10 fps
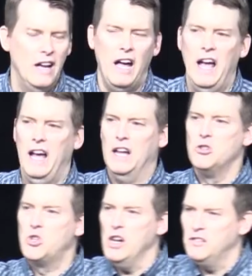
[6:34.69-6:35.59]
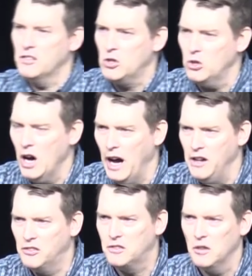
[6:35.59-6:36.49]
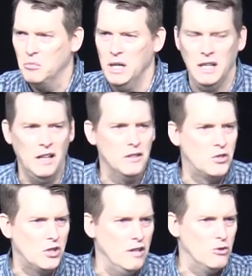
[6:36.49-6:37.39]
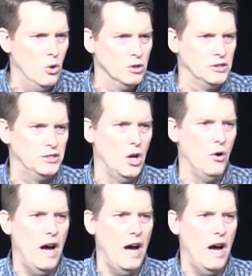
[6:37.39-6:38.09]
and Jesus Christ being the chief cornerstone.